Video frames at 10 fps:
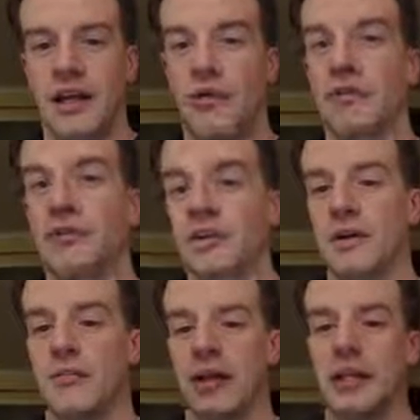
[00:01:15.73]

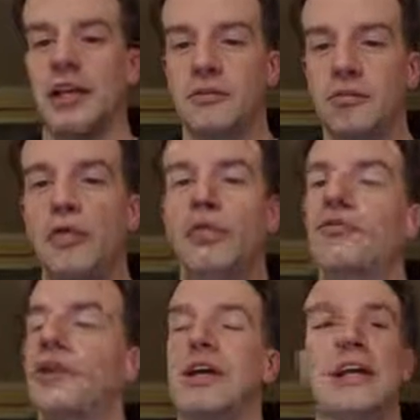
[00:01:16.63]
However, magnetic
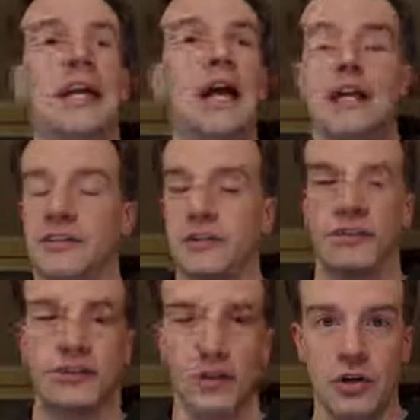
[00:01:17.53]
poles cannot
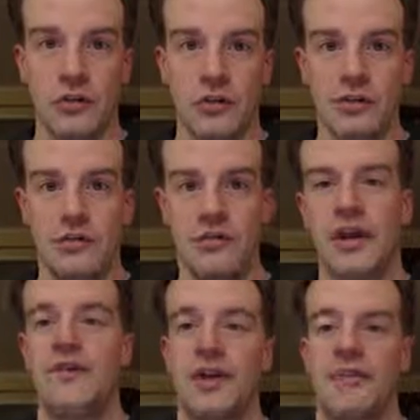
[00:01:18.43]
exist alone.
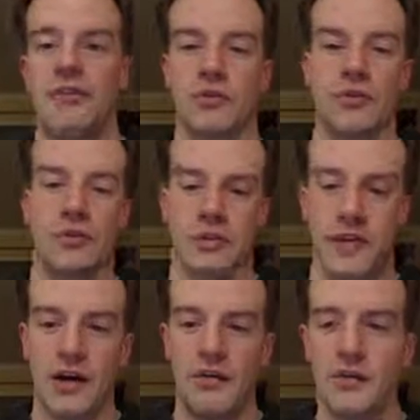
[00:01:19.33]
You have to have a north and a
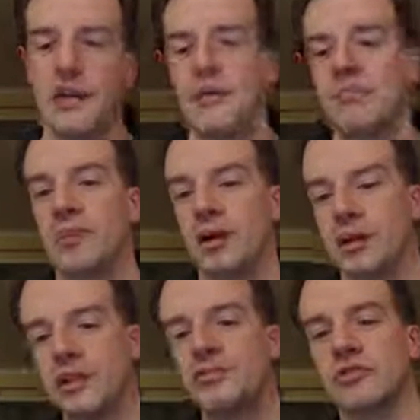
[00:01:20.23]
south, but
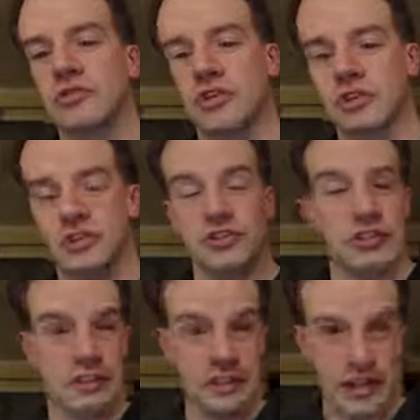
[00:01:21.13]
electric charges
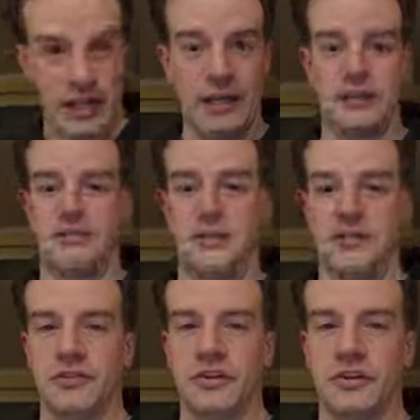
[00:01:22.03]
can
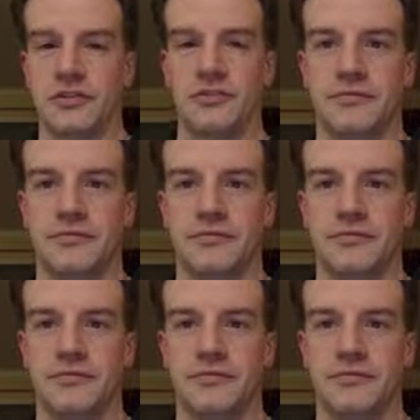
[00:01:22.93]
exist alone.